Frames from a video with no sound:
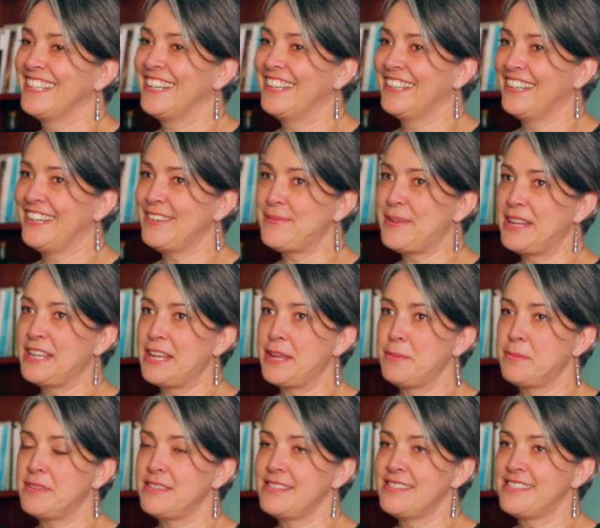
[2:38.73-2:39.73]
Yeah, my
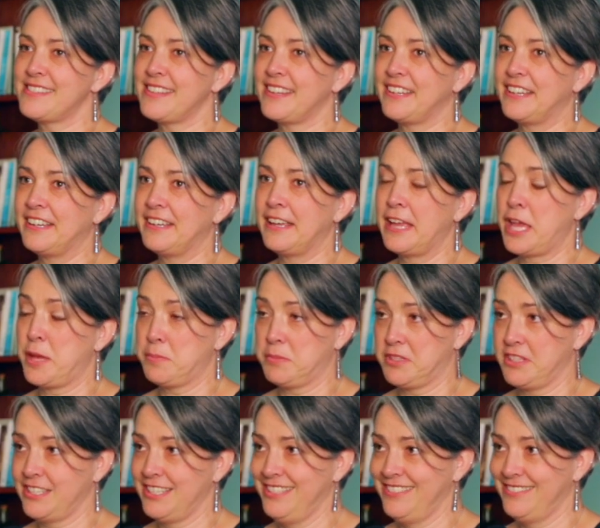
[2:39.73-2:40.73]
name is uh,
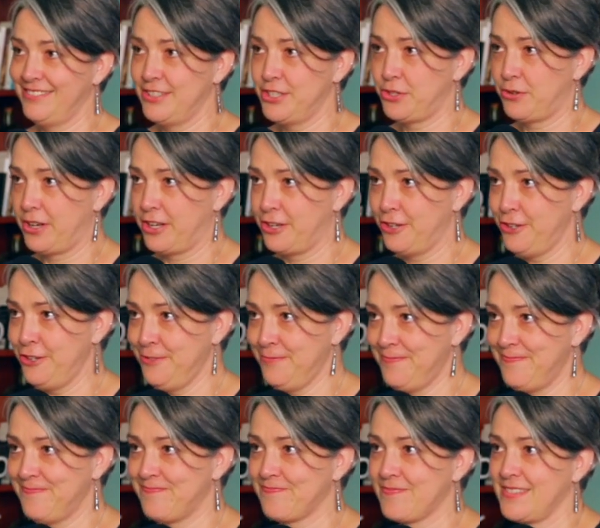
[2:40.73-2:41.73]
Emily Shrader,
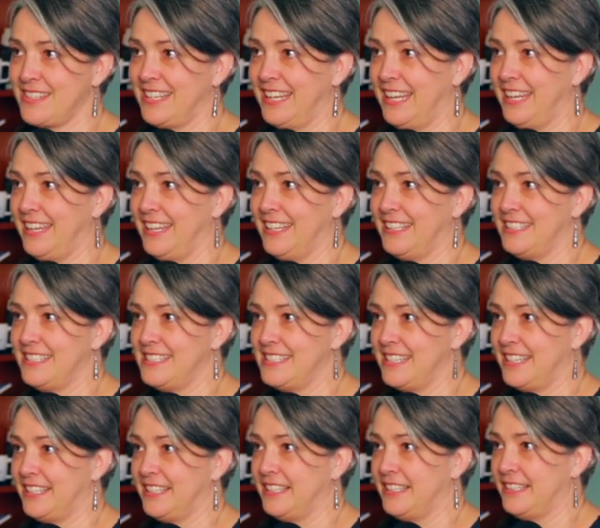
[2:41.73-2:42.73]
and
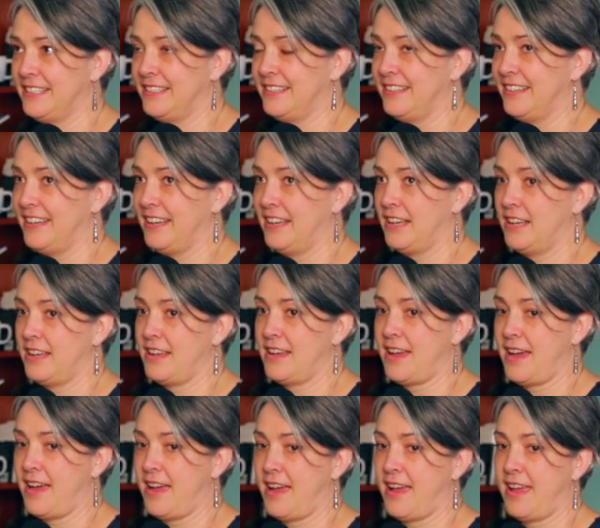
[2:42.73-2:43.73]
uh,
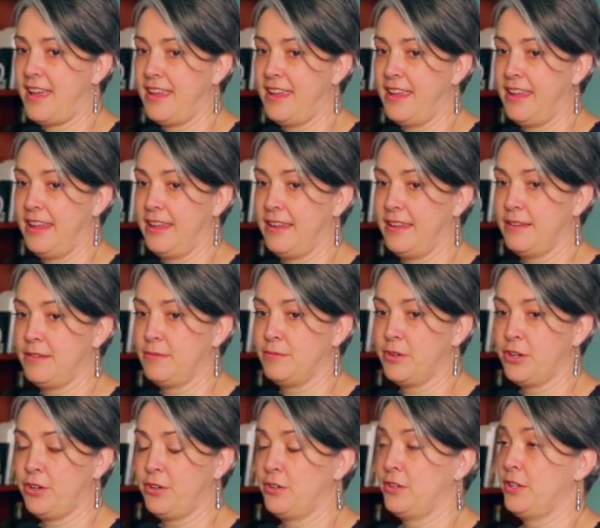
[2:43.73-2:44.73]
I am
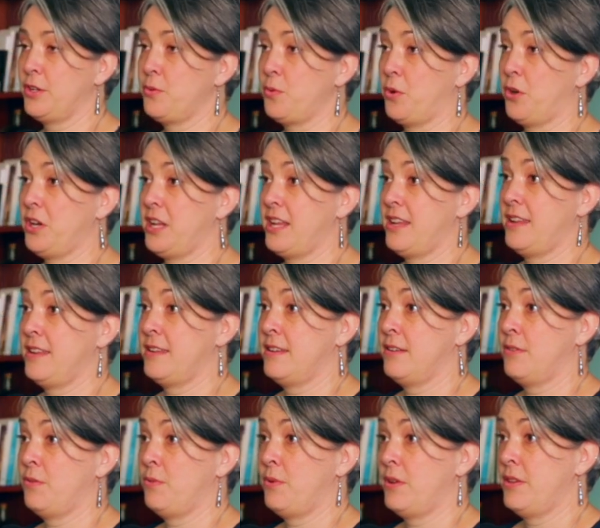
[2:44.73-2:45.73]
currently working
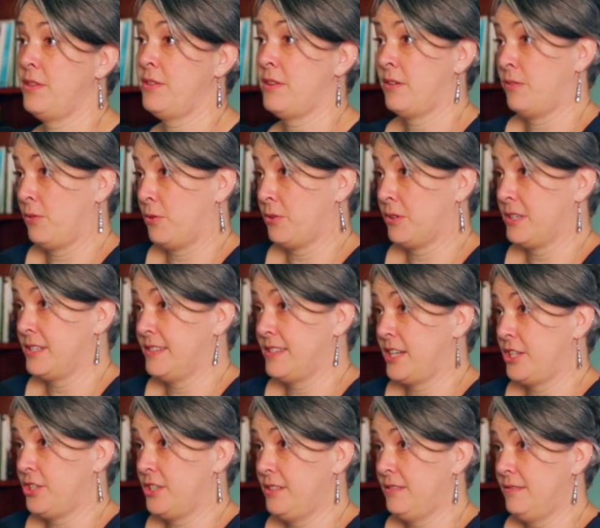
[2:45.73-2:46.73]
with our
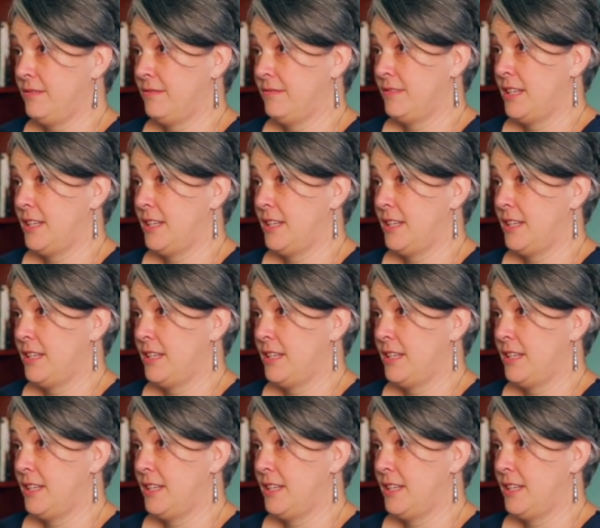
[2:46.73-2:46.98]
organization